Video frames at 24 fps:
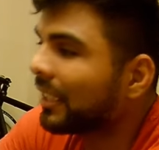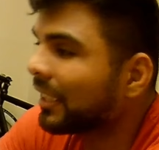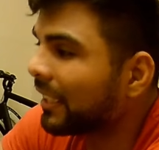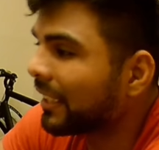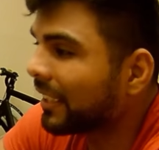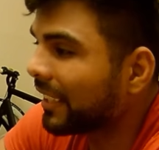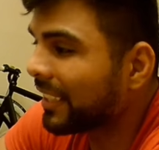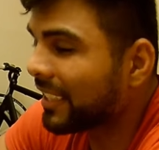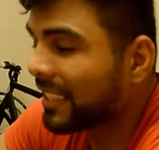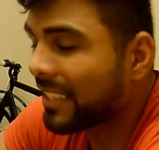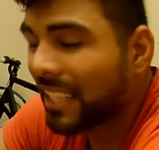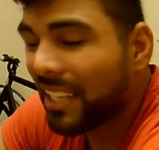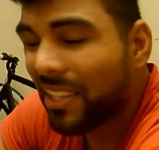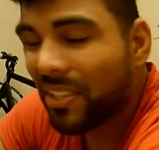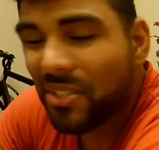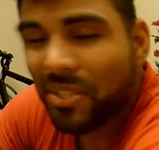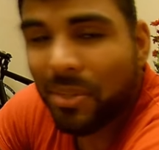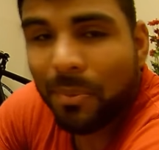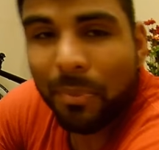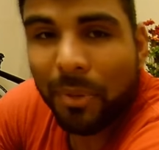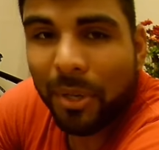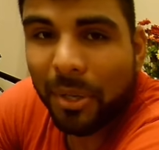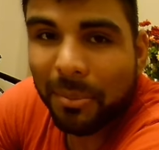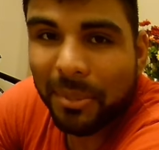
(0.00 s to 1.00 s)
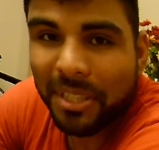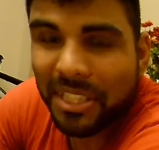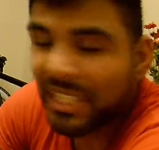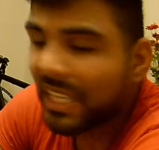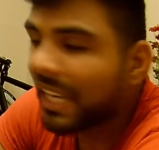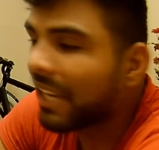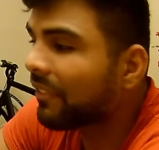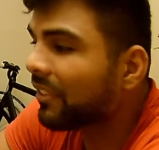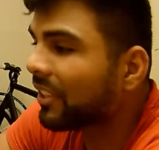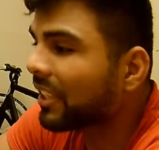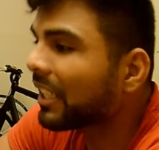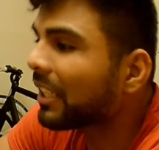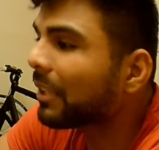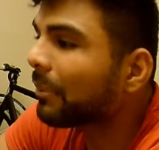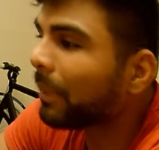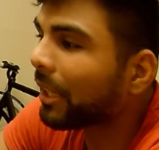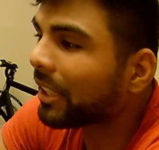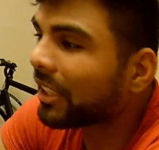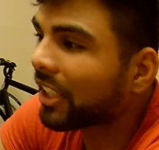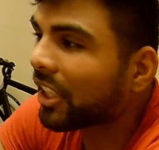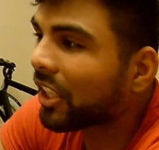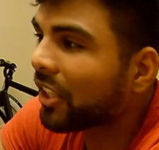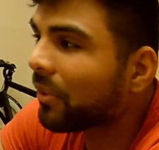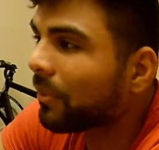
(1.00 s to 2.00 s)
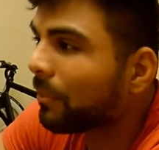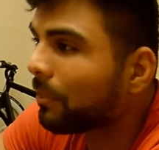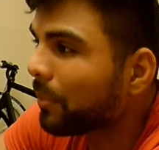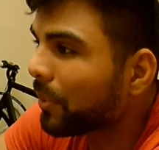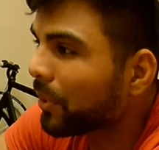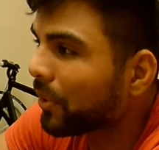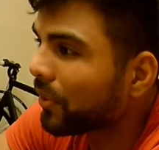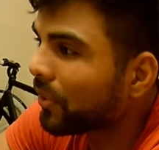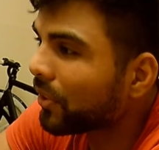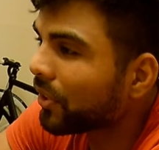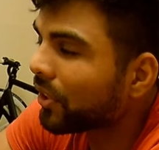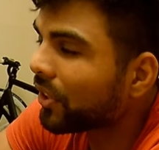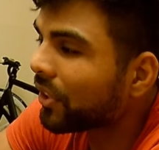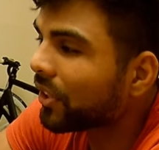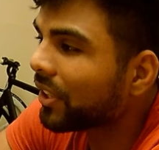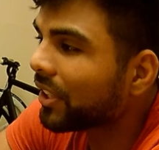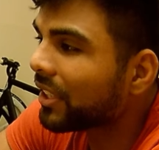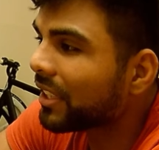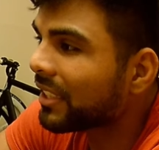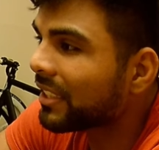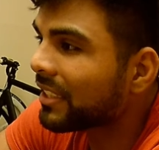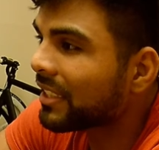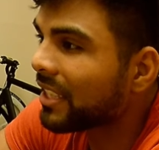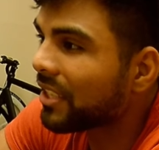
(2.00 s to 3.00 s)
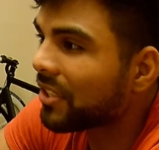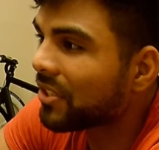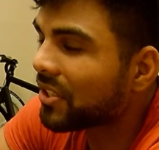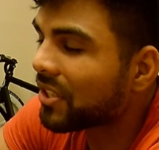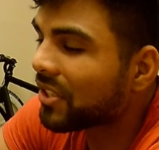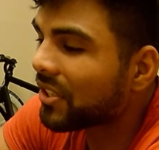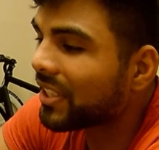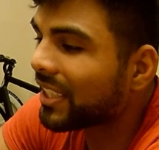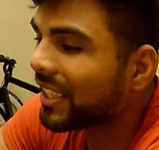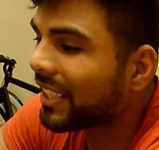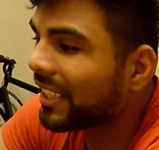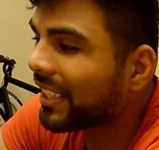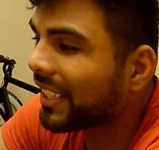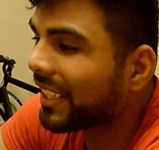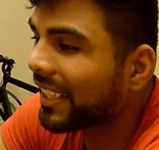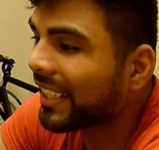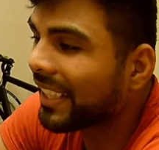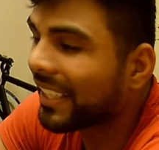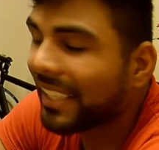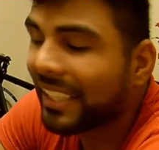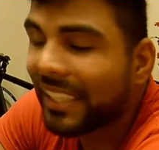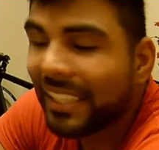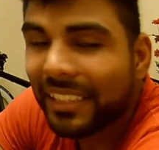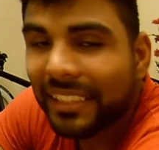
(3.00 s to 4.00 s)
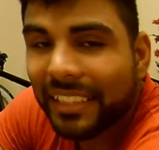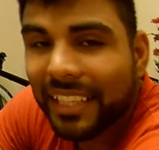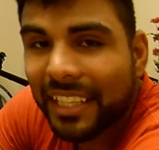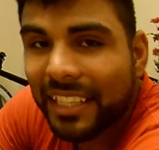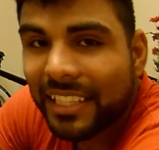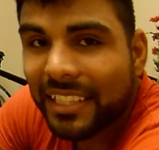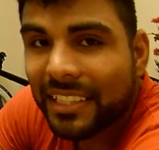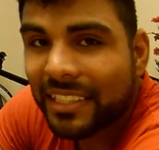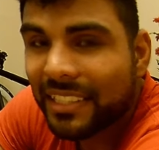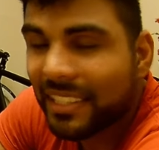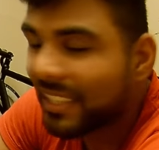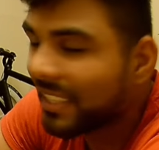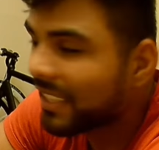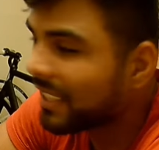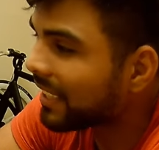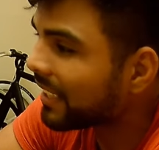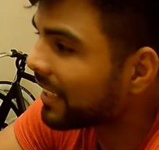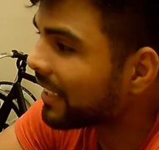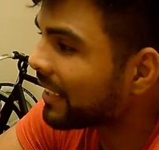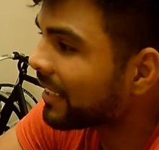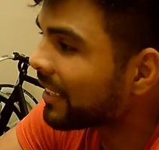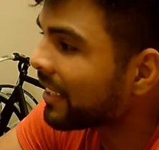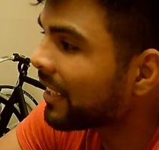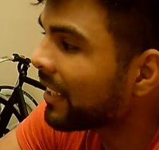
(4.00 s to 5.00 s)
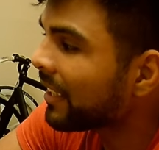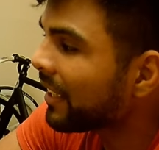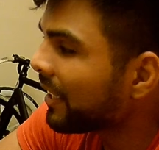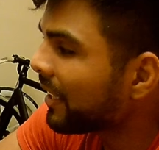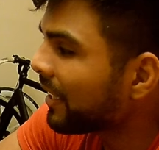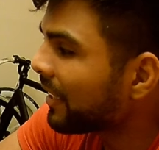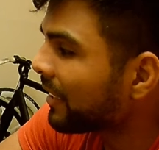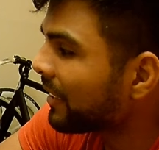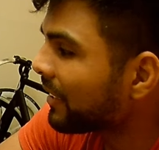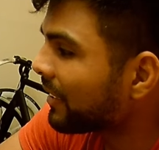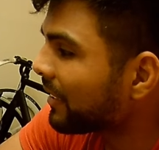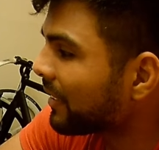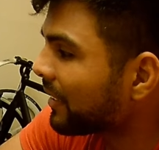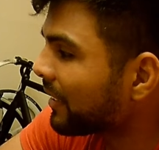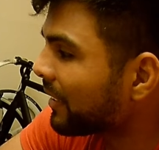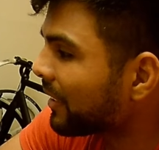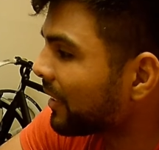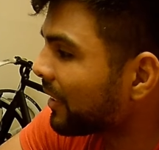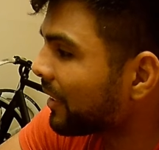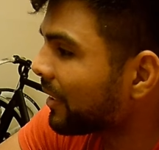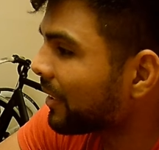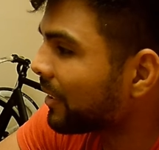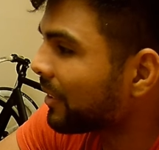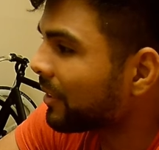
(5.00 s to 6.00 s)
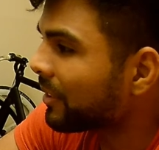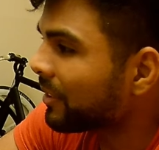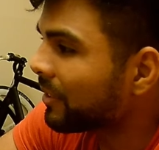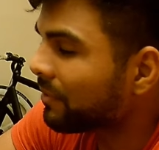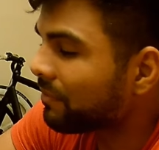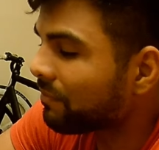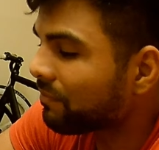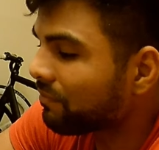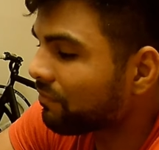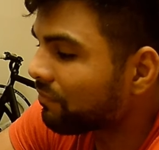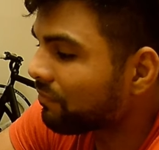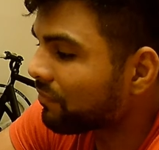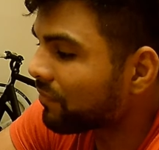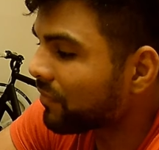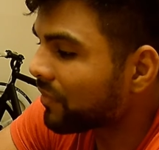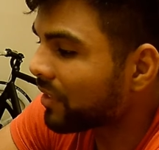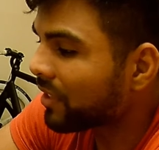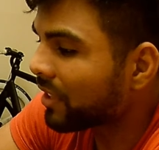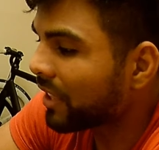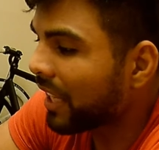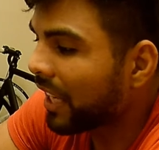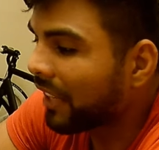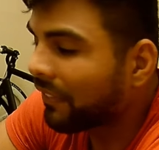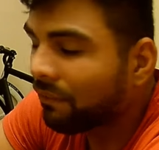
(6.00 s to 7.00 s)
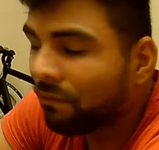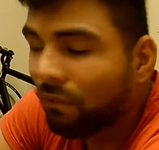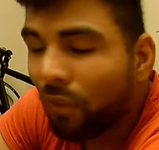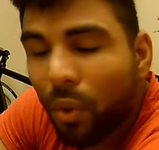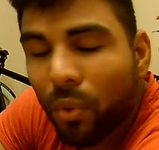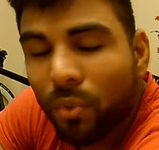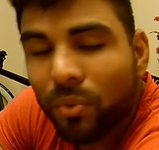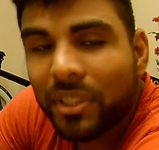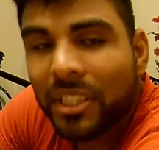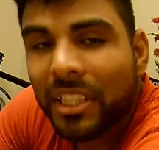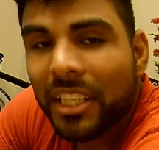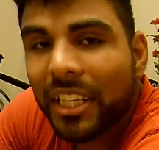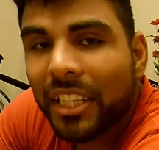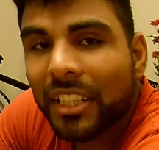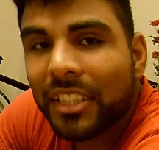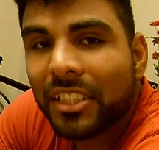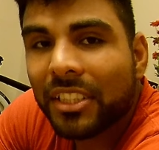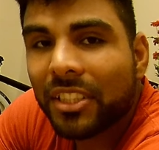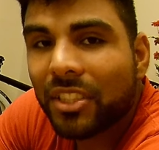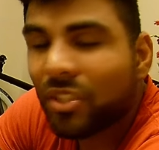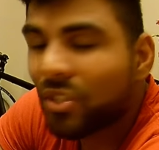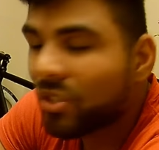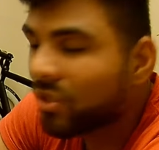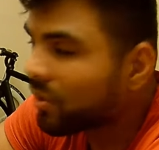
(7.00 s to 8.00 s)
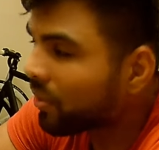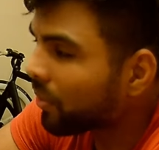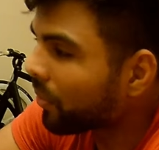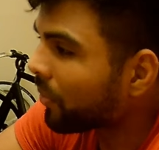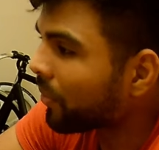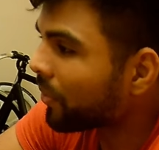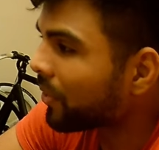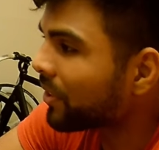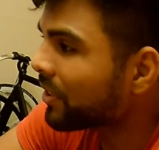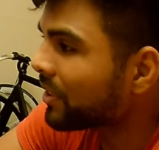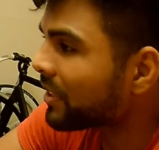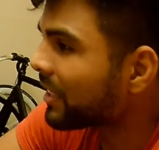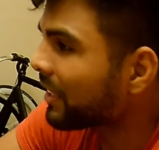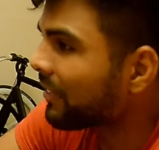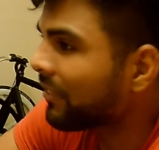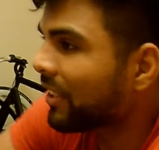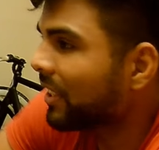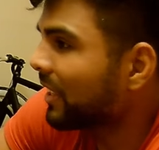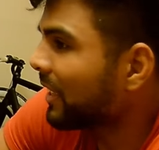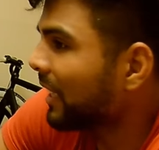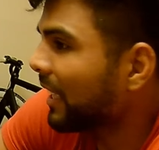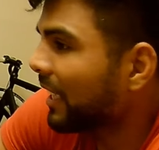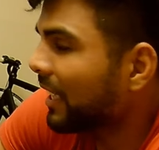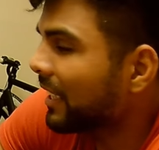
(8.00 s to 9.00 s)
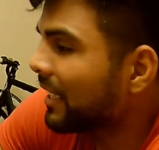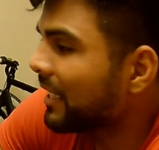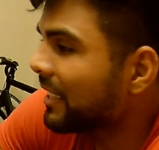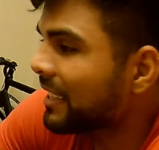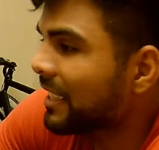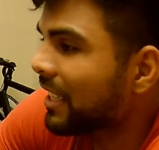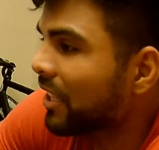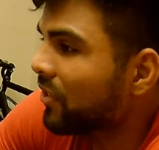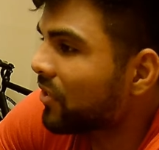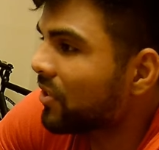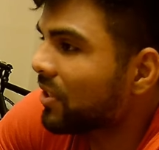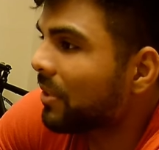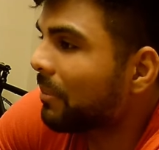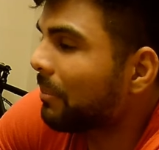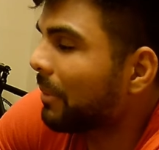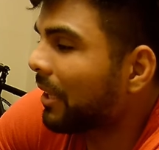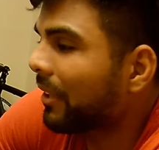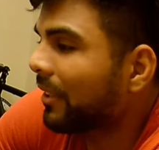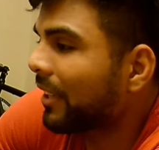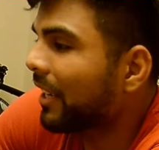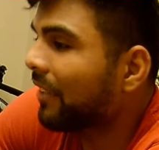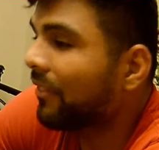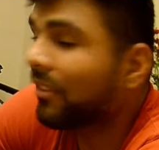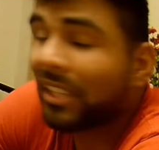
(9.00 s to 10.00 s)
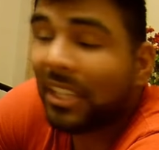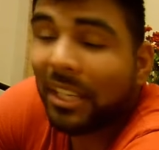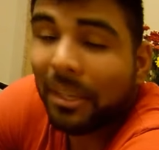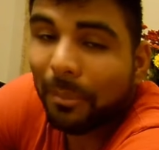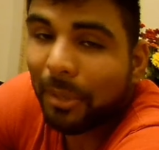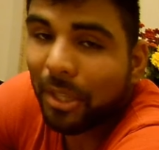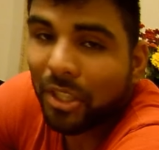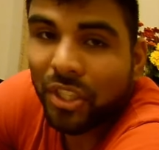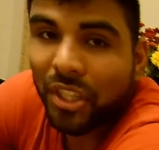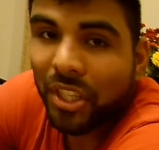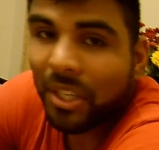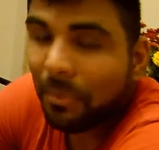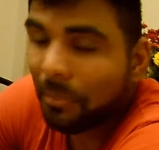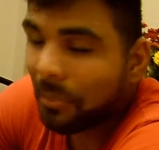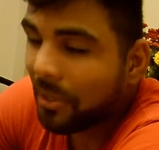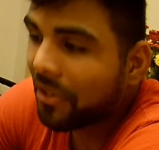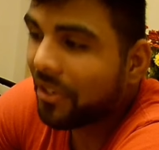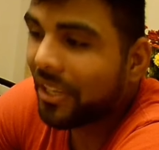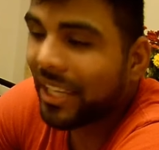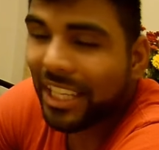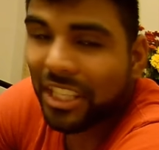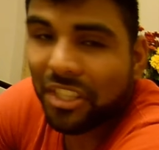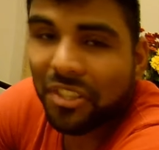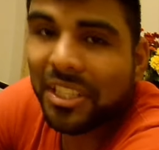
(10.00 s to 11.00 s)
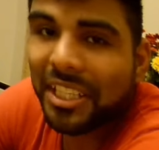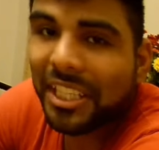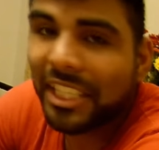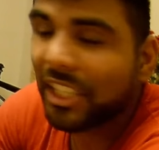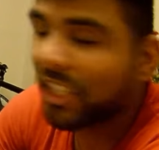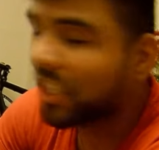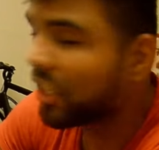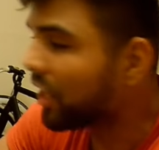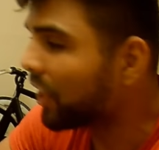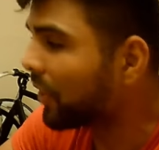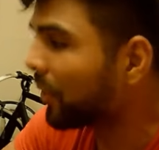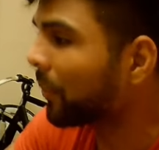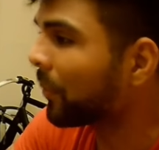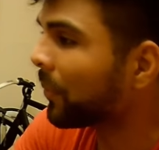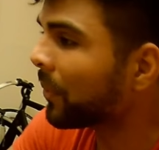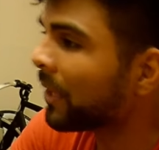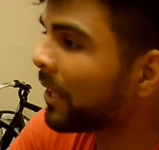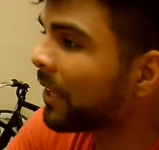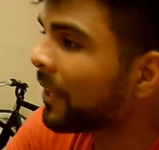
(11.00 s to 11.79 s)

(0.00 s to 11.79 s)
It tells you pretty much everything about the computer. It tells you the heat that it's in, the voltage, the source, everything. It tells you about everything about your computer that you need to know.